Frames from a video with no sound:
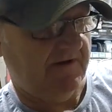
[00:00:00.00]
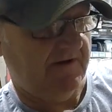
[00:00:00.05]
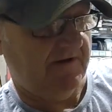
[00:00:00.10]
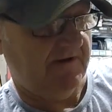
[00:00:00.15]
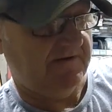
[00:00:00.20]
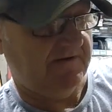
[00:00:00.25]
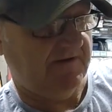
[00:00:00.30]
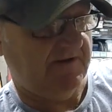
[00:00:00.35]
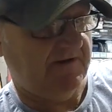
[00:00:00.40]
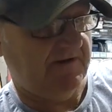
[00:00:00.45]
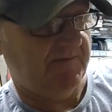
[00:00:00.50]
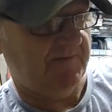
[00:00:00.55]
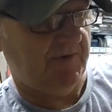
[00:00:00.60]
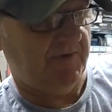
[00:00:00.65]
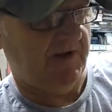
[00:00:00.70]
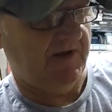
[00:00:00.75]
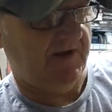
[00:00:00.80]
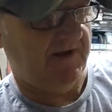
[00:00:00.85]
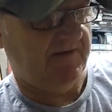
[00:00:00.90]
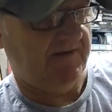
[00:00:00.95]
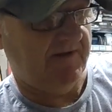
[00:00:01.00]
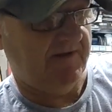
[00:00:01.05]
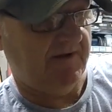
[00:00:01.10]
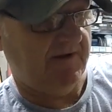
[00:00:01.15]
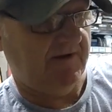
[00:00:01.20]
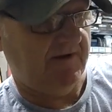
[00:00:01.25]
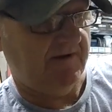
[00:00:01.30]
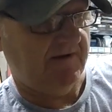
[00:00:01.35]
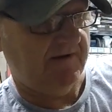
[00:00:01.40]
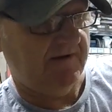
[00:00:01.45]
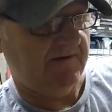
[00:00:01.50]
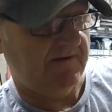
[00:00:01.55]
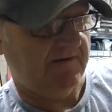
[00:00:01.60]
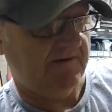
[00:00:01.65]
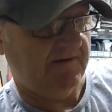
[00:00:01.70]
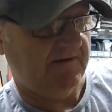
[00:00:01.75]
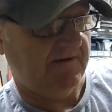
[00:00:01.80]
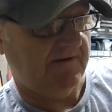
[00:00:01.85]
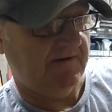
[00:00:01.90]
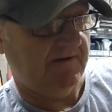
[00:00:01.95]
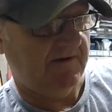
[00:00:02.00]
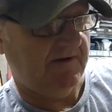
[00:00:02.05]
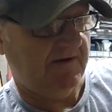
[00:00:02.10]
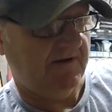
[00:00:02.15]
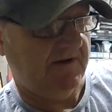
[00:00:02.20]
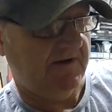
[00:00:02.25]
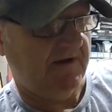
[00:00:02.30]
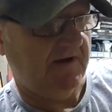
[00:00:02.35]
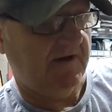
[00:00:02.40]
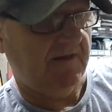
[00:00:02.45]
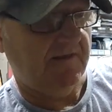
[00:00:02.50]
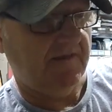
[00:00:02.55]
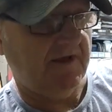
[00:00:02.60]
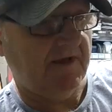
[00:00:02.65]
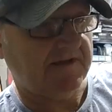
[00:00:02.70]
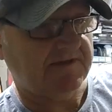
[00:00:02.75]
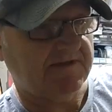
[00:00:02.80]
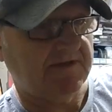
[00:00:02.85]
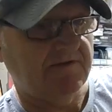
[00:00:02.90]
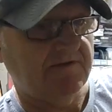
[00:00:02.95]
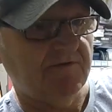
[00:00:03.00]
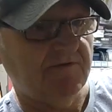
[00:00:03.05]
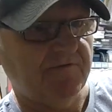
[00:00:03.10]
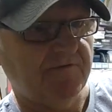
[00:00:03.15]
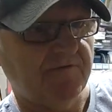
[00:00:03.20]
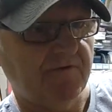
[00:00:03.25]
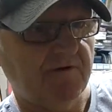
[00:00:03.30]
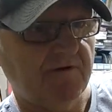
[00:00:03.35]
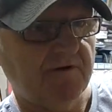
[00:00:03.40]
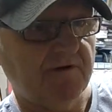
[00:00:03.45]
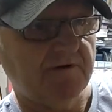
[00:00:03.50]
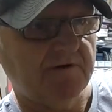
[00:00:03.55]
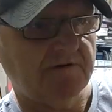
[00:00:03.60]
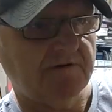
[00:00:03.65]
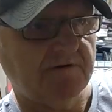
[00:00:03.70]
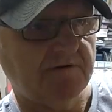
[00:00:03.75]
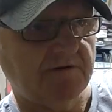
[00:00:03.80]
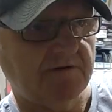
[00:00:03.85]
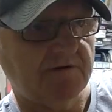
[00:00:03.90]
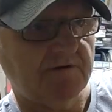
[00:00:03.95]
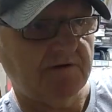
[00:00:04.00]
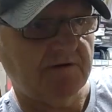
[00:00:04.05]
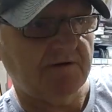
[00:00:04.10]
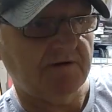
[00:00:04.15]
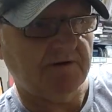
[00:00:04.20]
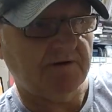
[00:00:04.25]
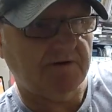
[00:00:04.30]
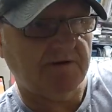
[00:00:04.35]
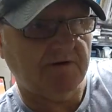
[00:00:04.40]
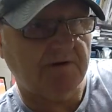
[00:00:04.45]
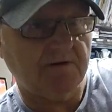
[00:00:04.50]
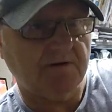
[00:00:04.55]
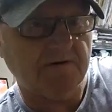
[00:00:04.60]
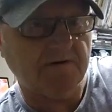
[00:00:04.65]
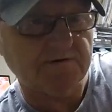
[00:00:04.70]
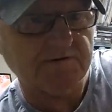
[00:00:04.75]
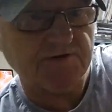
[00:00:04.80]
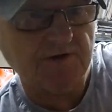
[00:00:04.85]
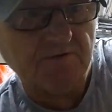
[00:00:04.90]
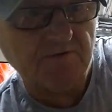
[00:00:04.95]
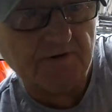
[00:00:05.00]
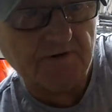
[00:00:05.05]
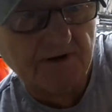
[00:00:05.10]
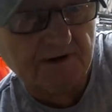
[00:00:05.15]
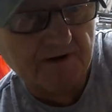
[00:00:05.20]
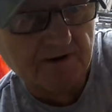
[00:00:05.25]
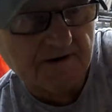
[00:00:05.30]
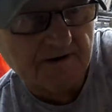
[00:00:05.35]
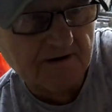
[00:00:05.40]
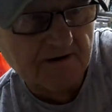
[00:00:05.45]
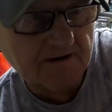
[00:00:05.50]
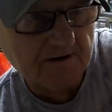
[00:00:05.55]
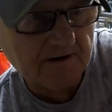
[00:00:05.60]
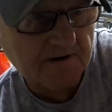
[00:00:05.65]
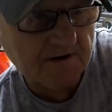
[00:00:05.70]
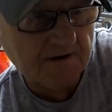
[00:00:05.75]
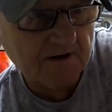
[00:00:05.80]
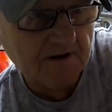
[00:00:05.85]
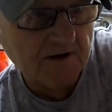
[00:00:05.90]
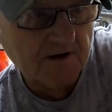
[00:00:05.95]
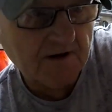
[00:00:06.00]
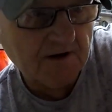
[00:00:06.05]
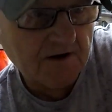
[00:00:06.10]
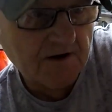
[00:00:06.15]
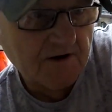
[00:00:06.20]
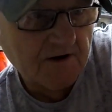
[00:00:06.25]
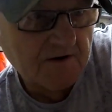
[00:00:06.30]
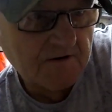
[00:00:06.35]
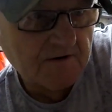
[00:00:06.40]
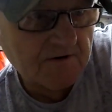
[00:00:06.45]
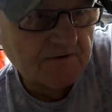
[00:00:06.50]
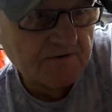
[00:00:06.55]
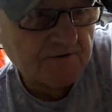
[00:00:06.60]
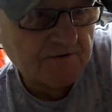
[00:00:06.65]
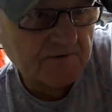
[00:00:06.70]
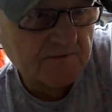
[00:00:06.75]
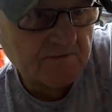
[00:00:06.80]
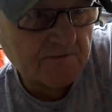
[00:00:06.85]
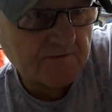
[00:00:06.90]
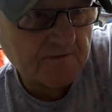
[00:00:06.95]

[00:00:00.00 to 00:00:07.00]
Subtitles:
See the plane, that's enough. I'll show you that close up.